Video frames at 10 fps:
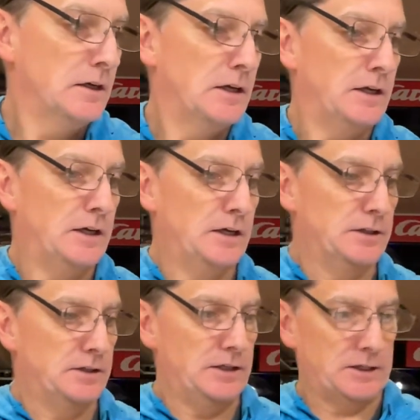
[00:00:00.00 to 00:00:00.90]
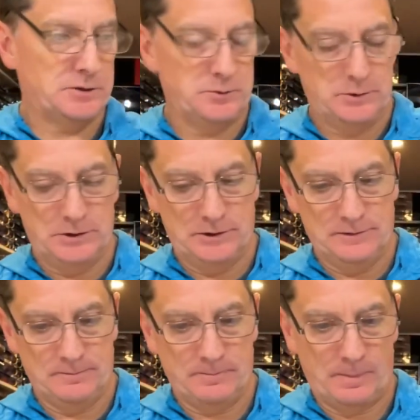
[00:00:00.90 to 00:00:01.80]
And the next
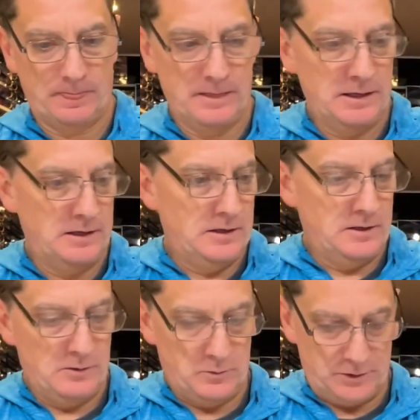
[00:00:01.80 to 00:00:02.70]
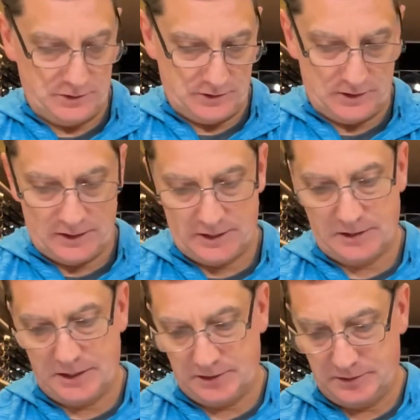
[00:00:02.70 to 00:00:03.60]
one, which I
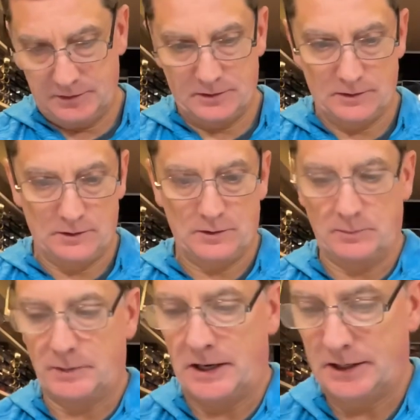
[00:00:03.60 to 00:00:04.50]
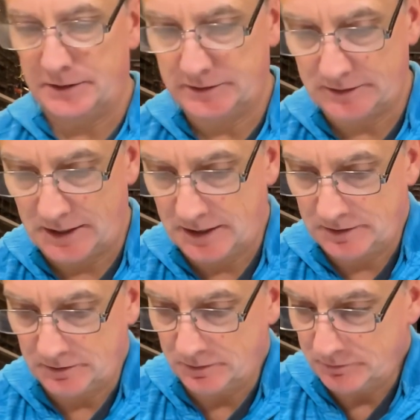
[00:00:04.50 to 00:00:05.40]
like the body
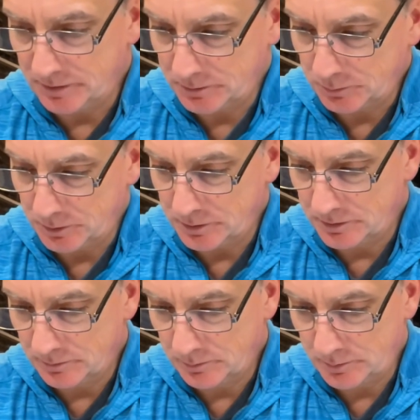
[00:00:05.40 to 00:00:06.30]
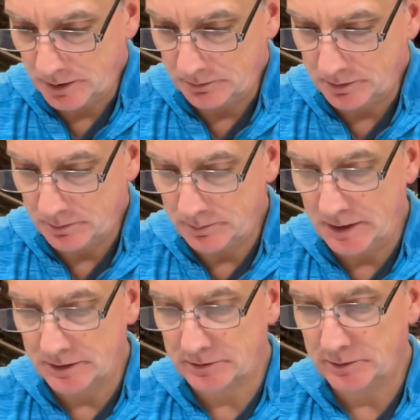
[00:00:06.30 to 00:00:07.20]
style of this one probably the
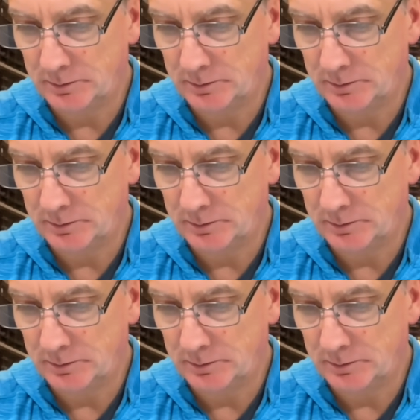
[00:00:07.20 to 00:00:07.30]
best,